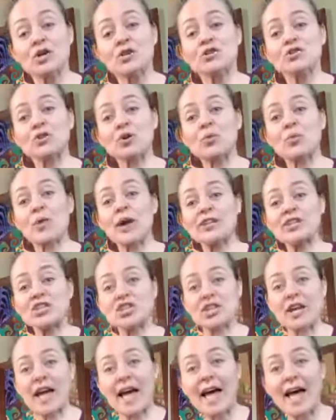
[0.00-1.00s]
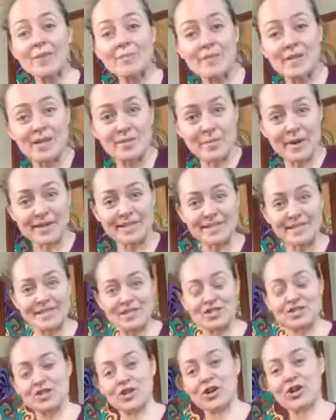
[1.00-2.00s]
So when she had me and my
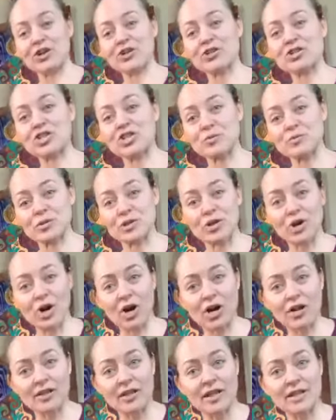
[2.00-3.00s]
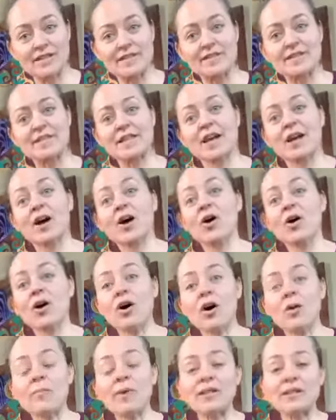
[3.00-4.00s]
sister, she would call us,
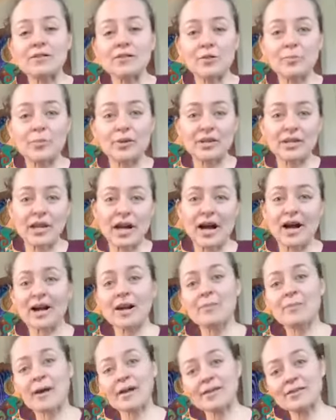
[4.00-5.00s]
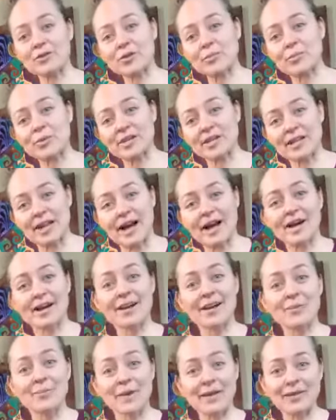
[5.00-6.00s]
Oh, my little pikyak, my little
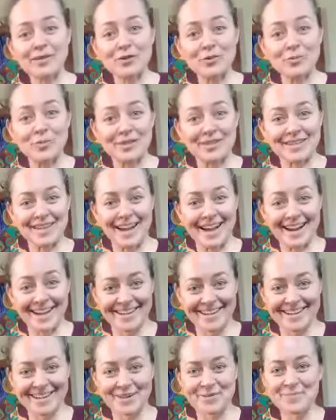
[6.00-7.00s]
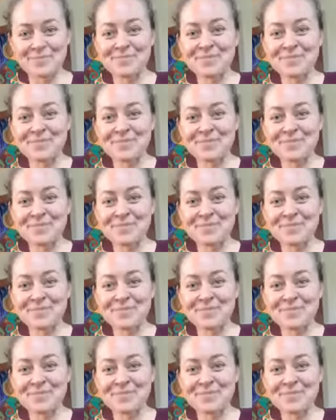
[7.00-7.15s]
pikyak, my little pikyak.